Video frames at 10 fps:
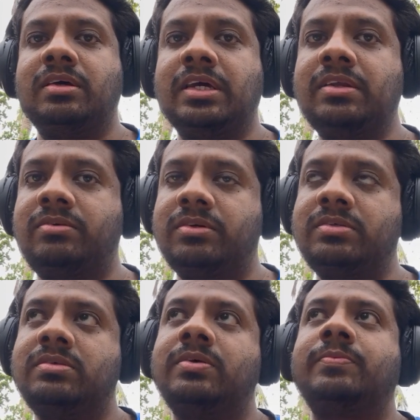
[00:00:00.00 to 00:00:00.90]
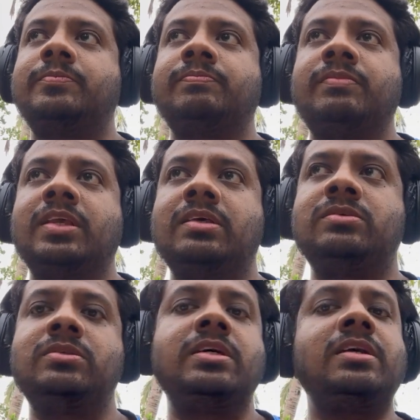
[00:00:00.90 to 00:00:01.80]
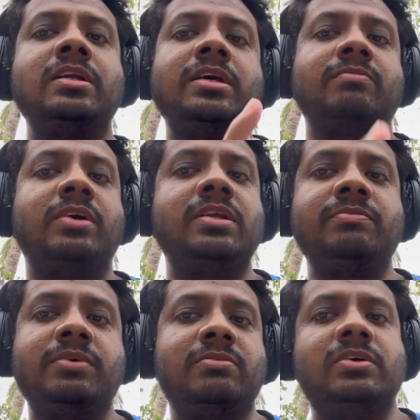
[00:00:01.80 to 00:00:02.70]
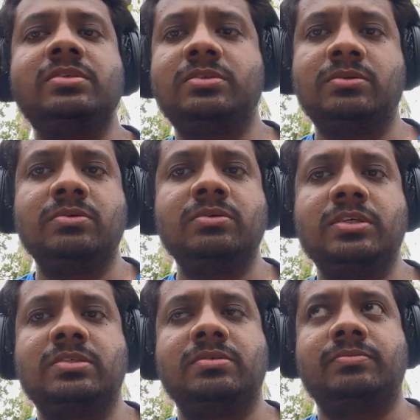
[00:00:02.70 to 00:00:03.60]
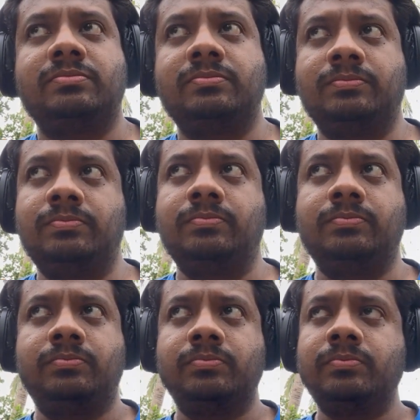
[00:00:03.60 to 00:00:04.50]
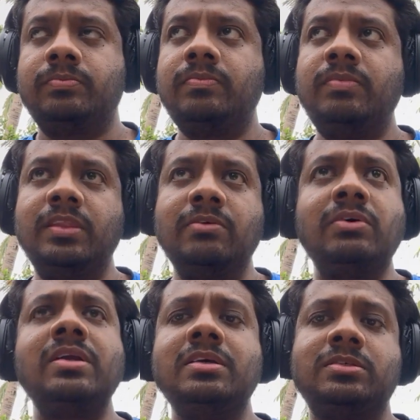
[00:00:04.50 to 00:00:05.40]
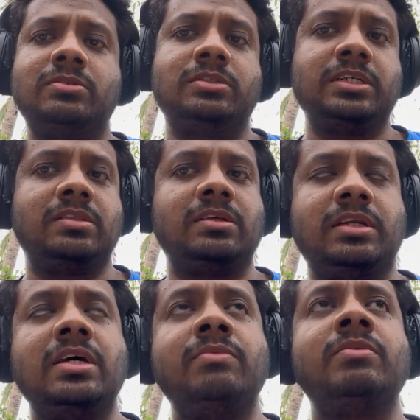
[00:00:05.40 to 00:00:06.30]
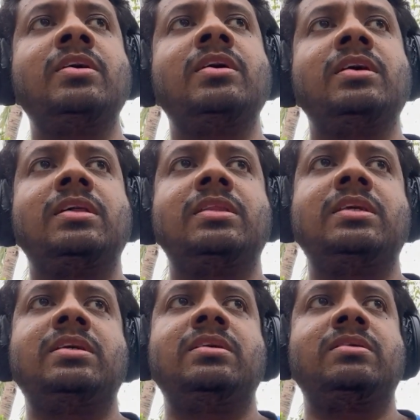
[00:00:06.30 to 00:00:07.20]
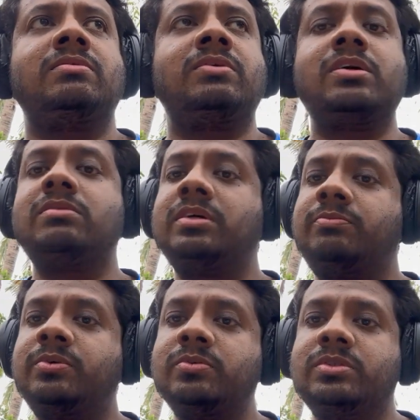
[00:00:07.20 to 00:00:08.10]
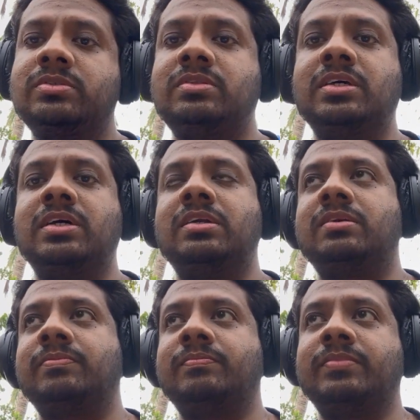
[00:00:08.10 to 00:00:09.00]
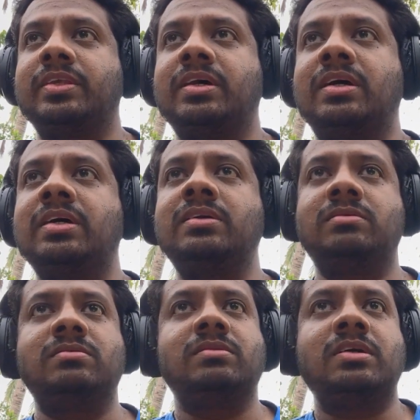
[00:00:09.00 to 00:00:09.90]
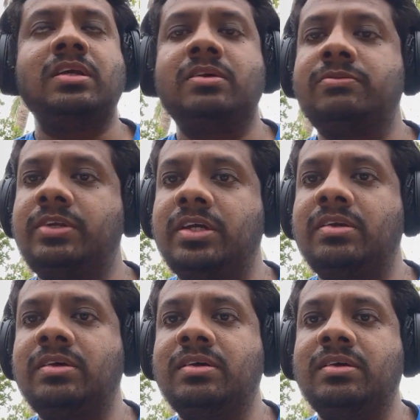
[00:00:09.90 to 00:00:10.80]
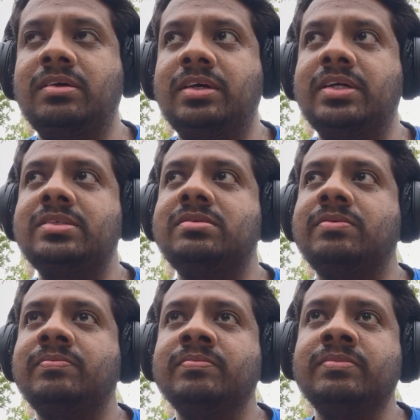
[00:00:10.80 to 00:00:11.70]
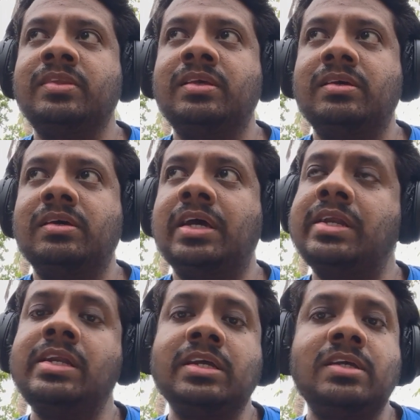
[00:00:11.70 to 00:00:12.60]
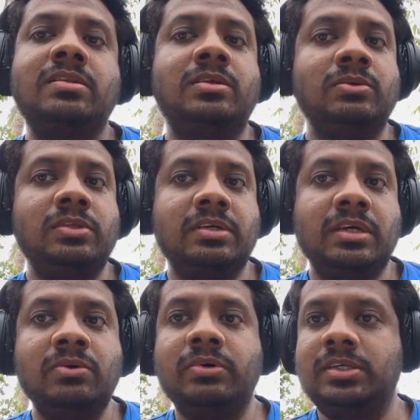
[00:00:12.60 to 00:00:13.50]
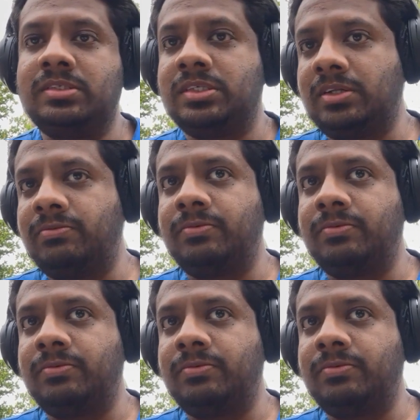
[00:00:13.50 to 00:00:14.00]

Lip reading: address. So there are like multiple ways to do this. One is to check the time, one of the approaches that I kind of did is handling it through the queue itself,